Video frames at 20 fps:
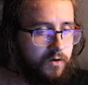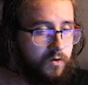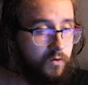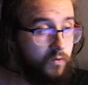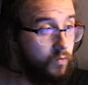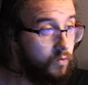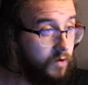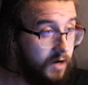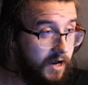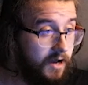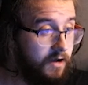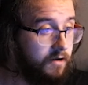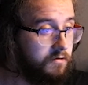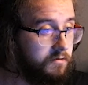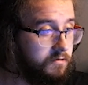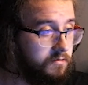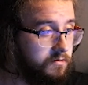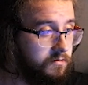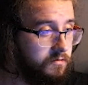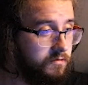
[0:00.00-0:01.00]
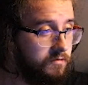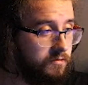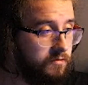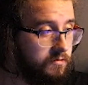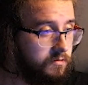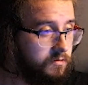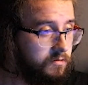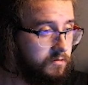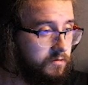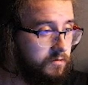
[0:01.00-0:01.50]
Wow.
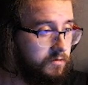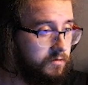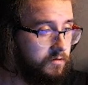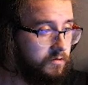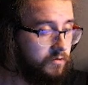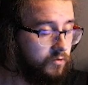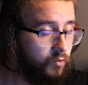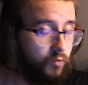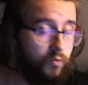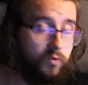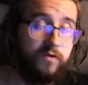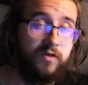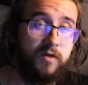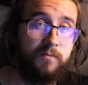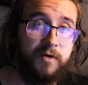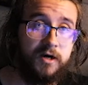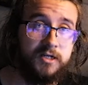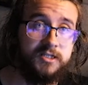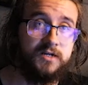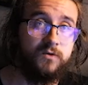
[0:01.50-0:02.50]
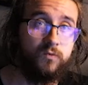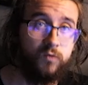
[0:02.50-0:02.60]
All of the budget